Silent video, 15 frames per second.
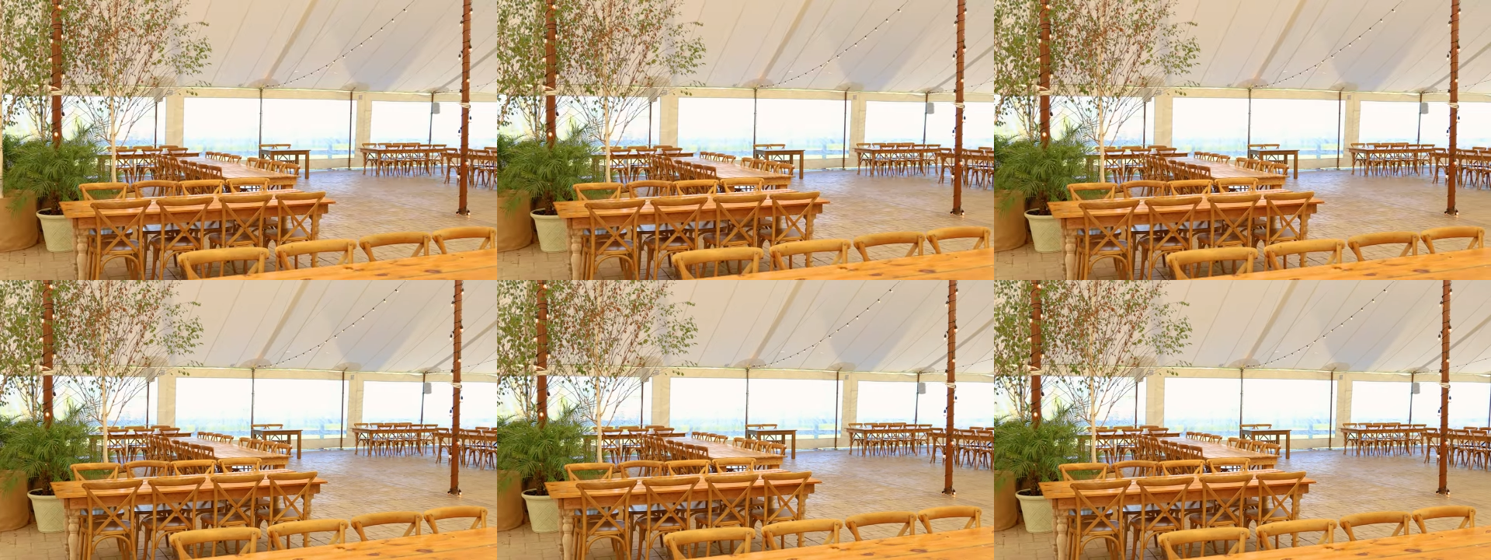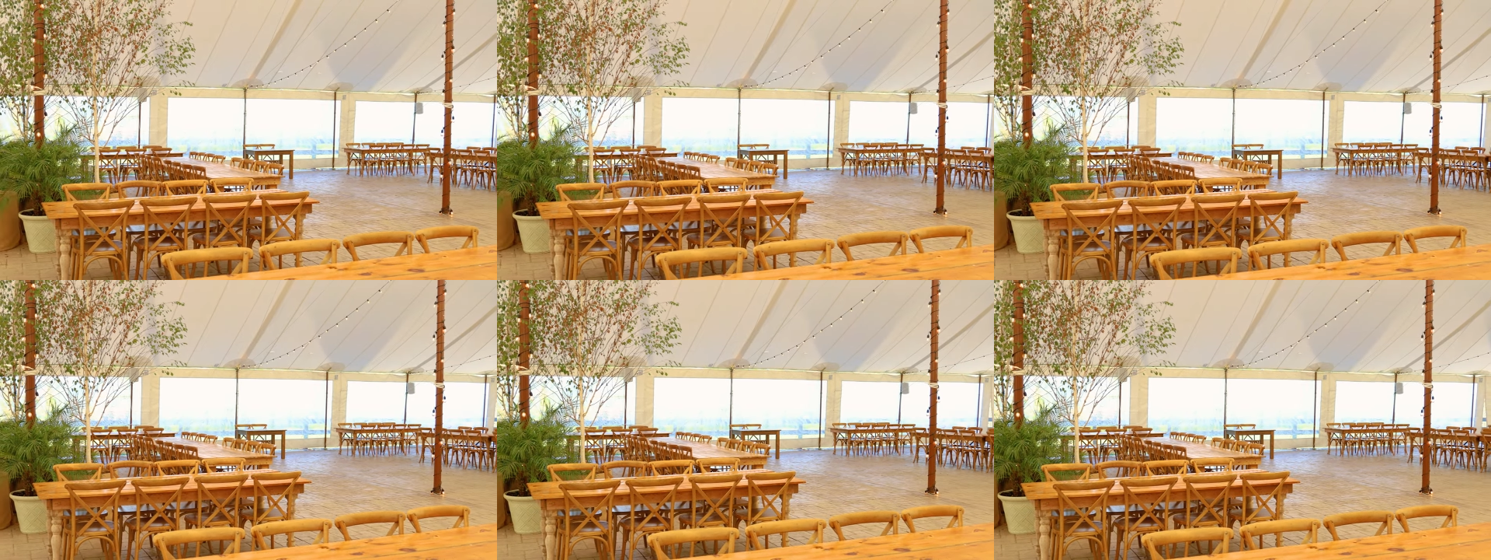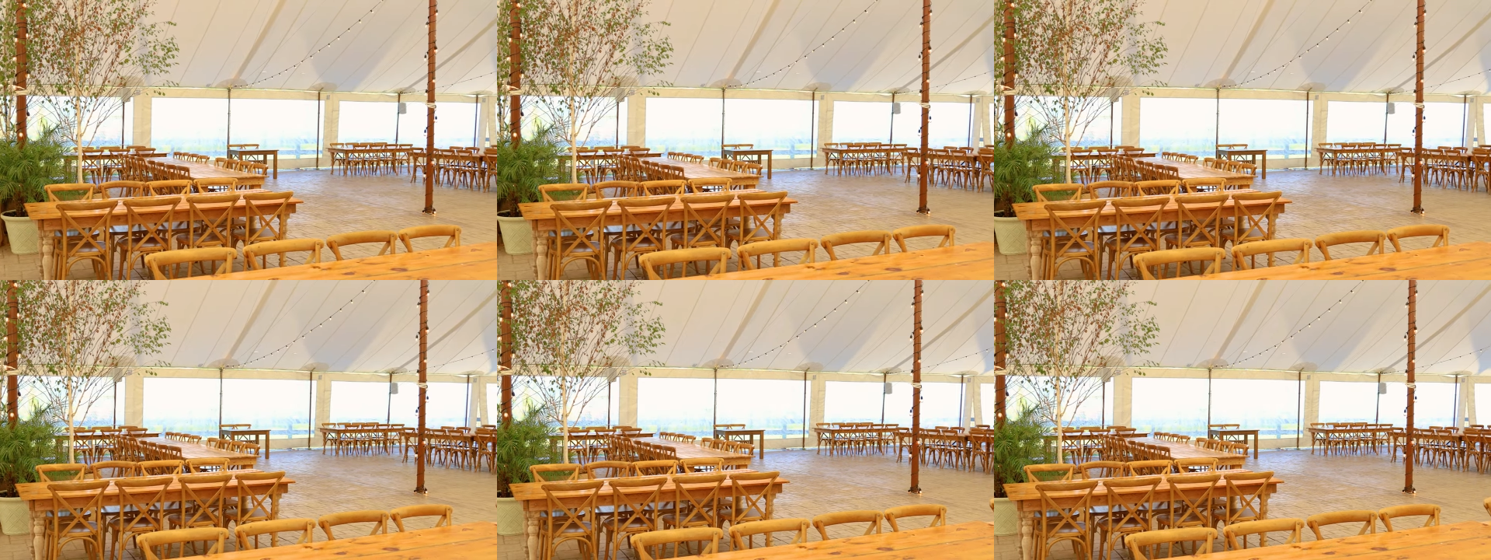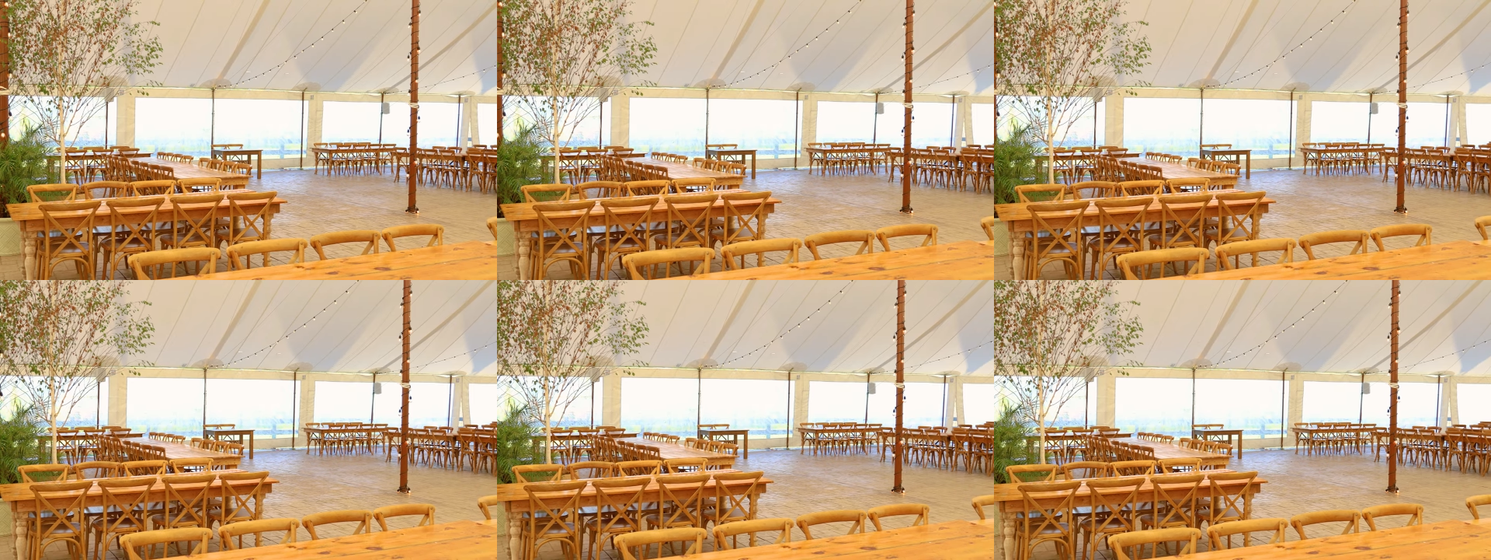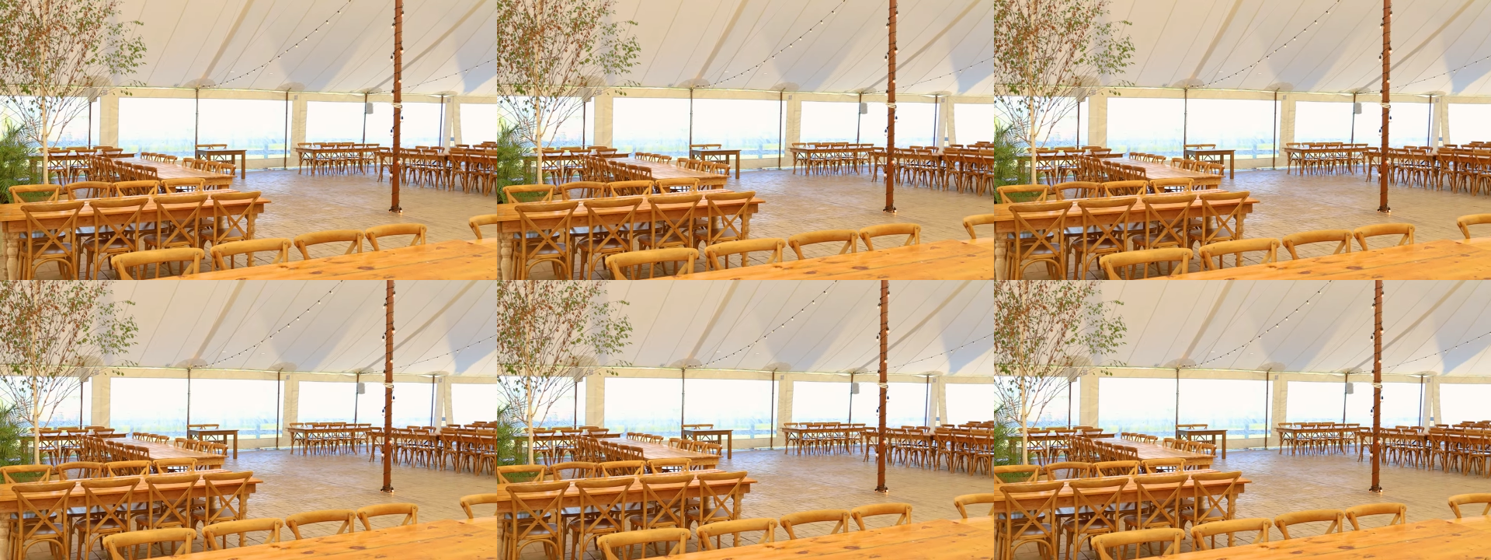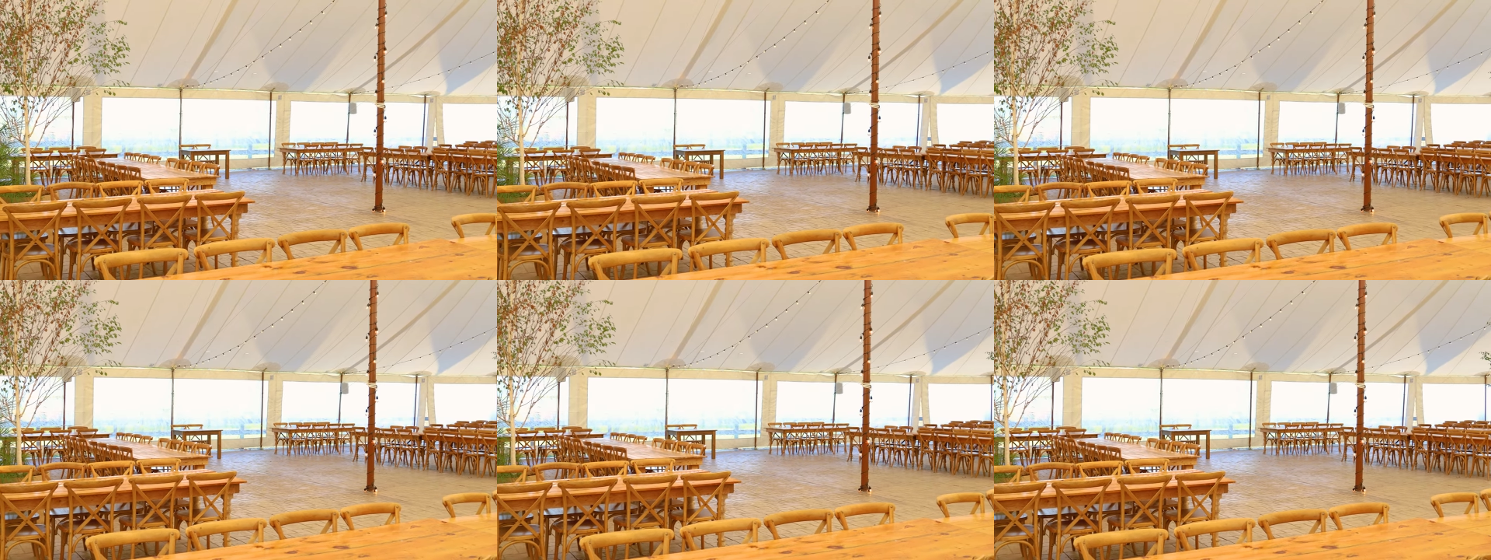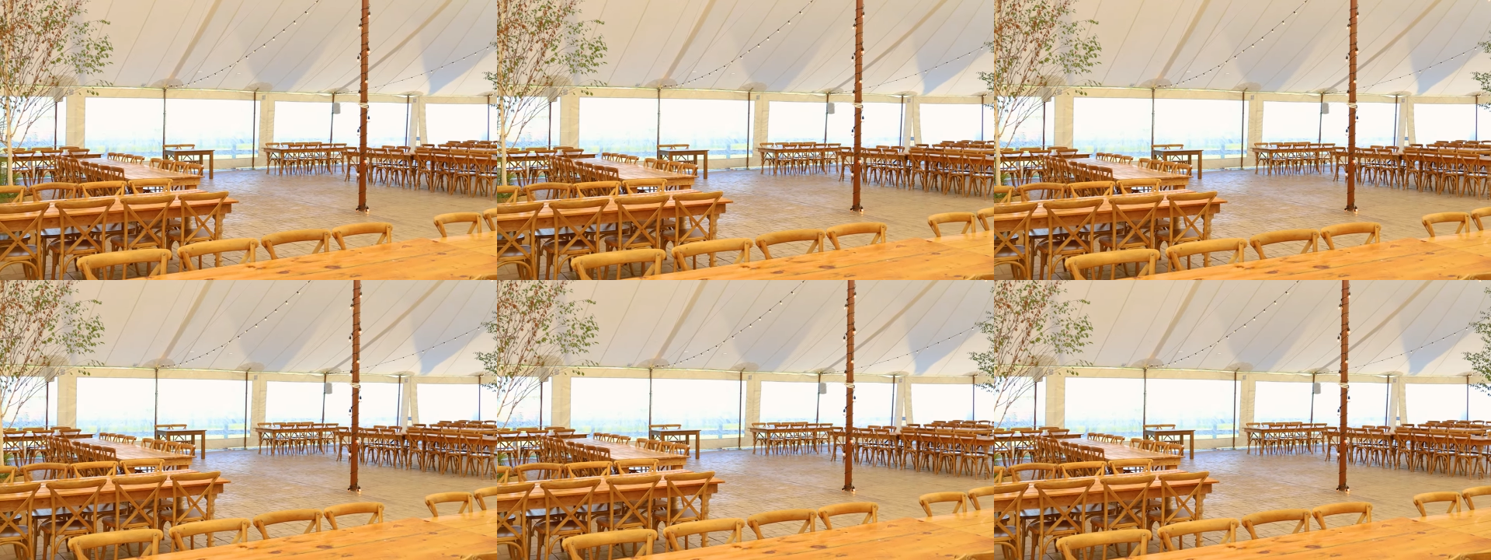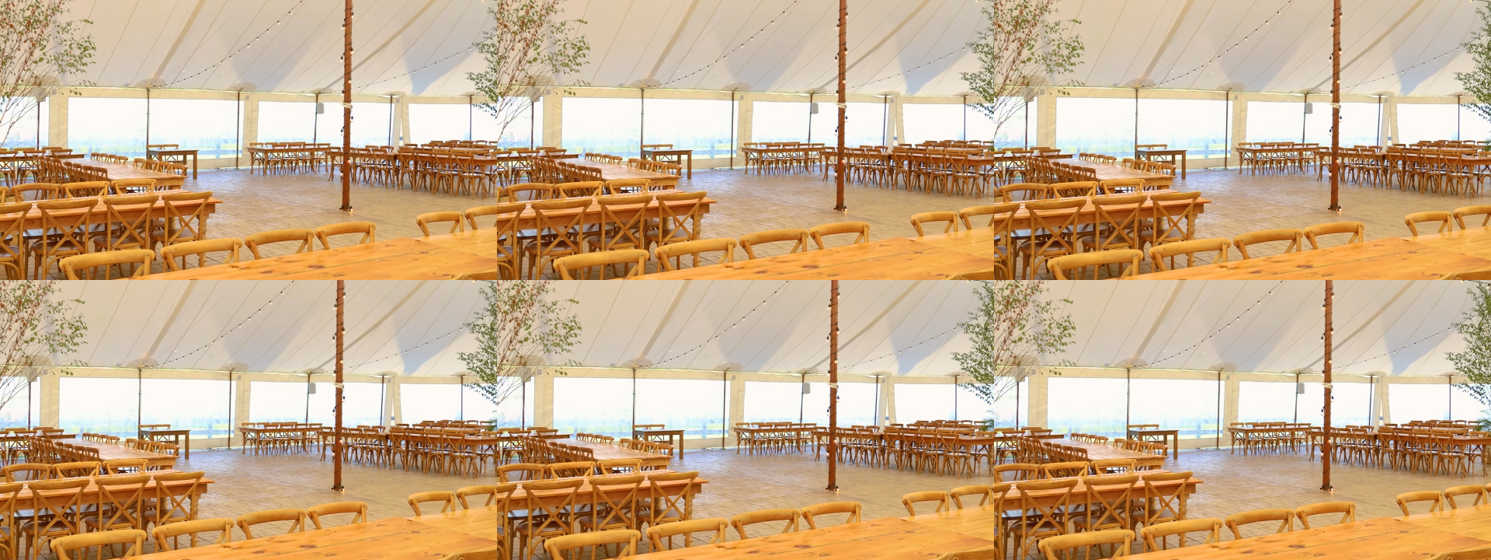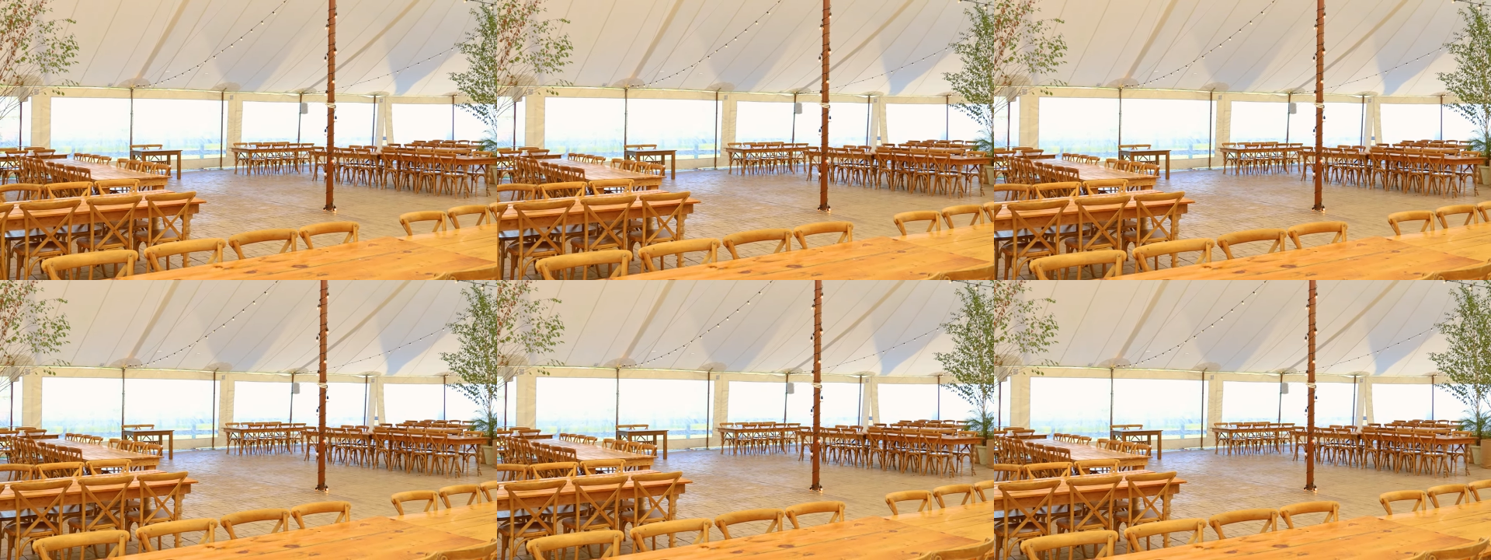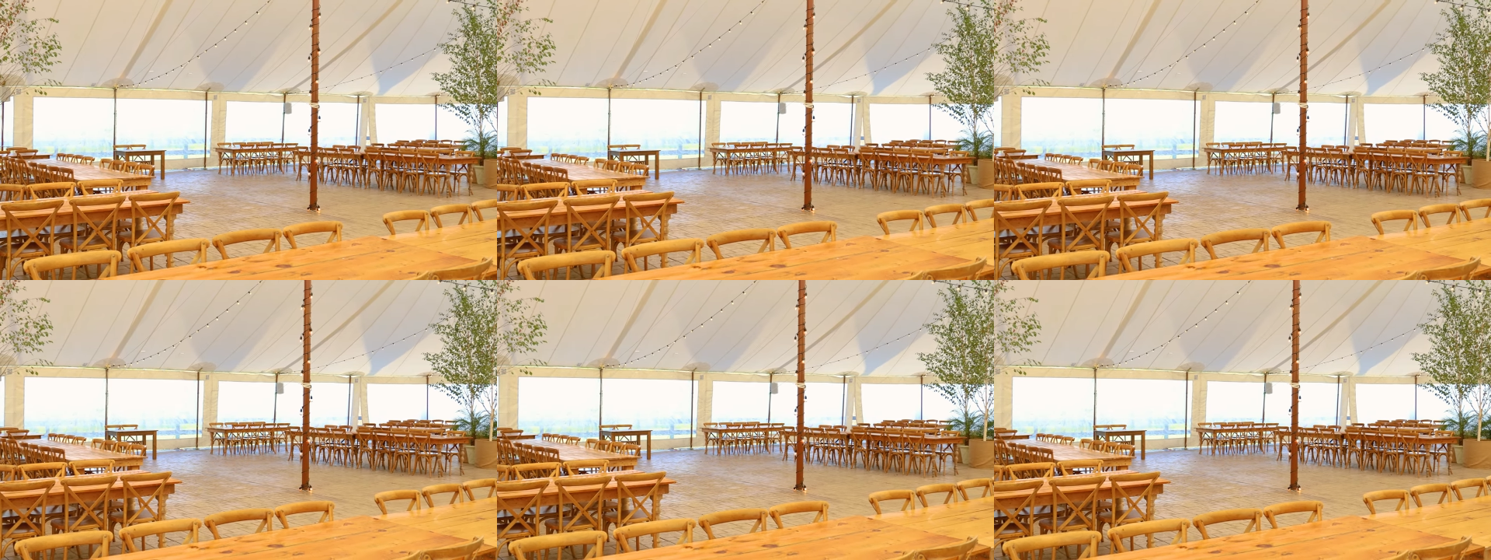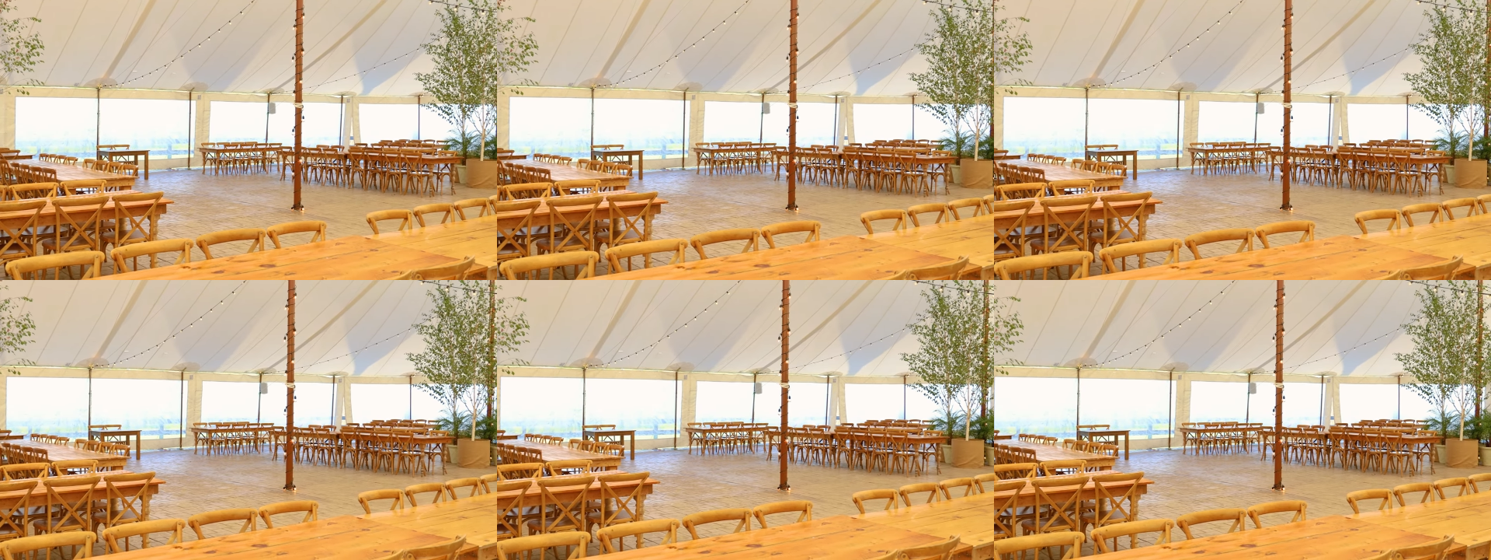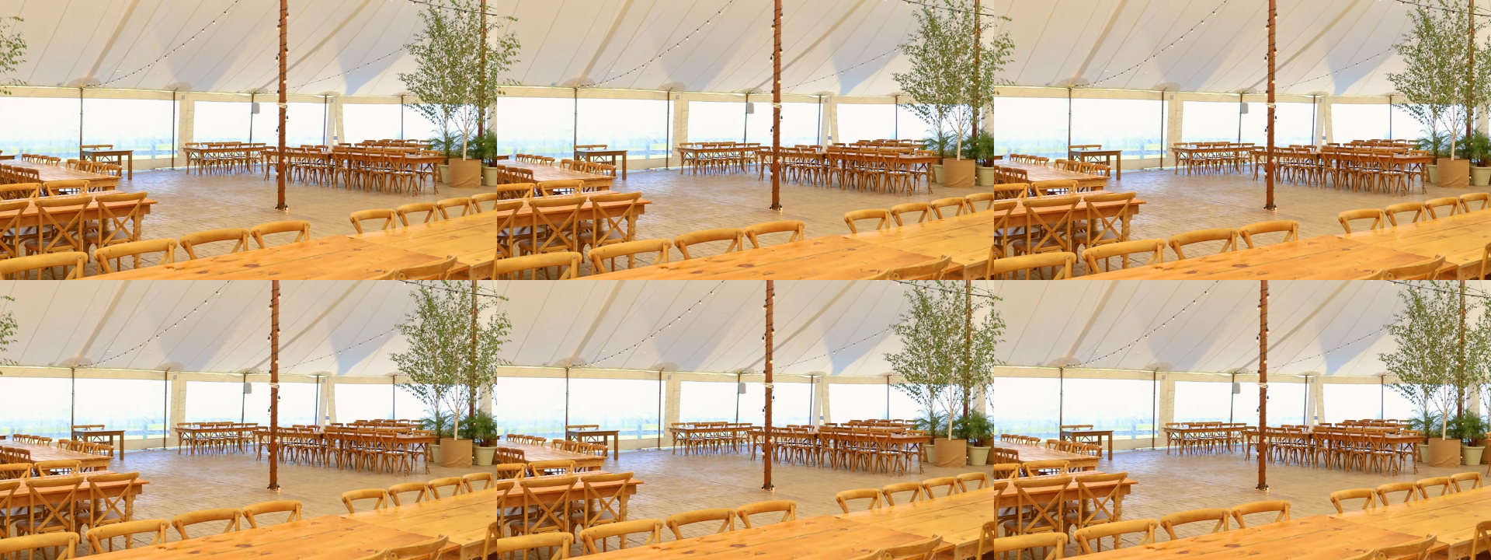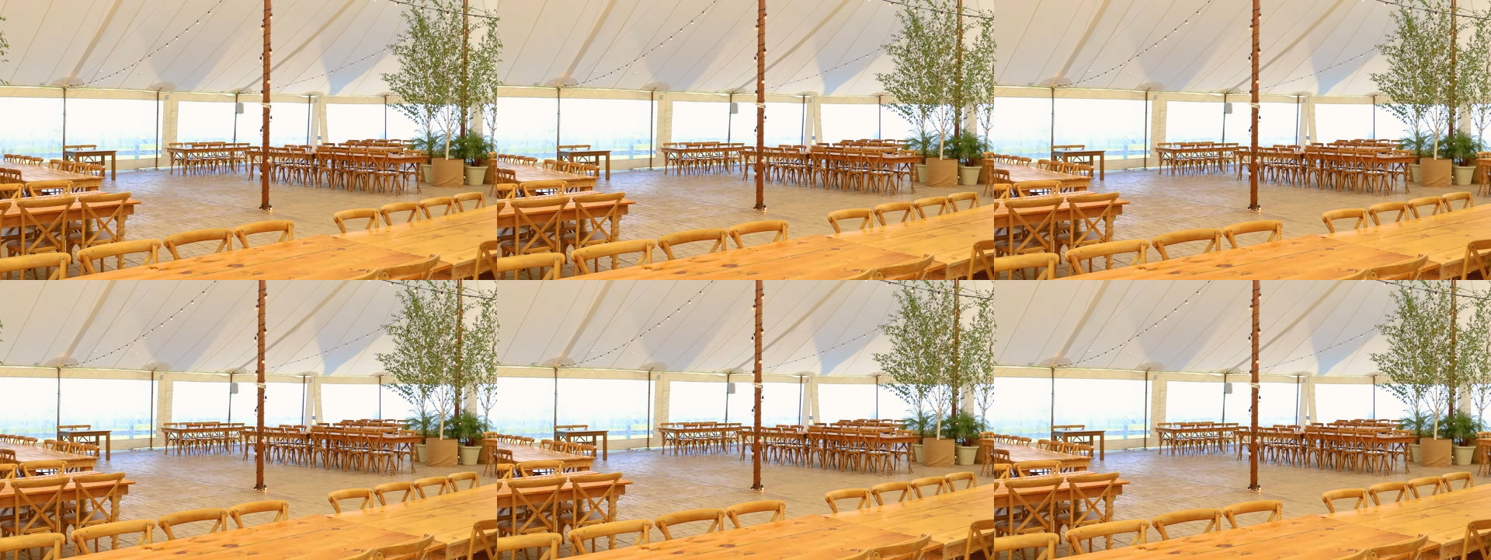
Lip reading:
[unreadable: no face in view]